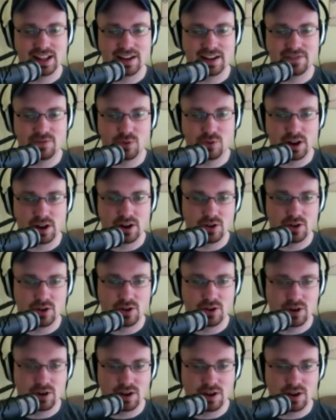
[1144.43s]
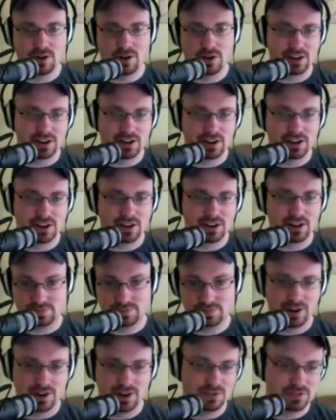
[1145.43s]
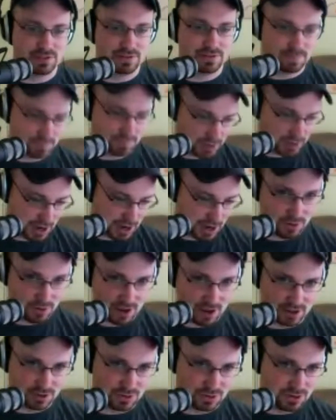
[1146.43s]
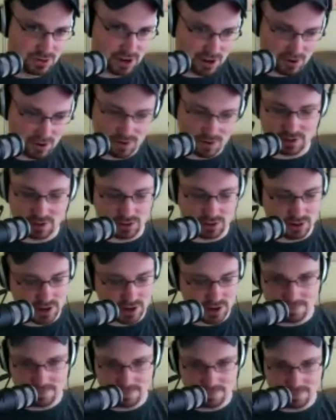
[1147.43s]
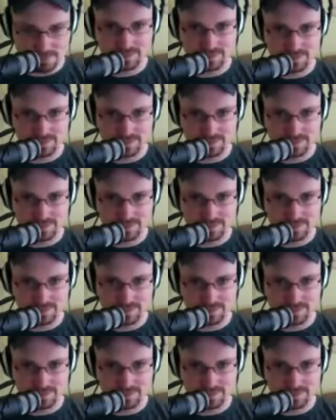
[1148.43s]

4.0.1, .0.2, .0.3,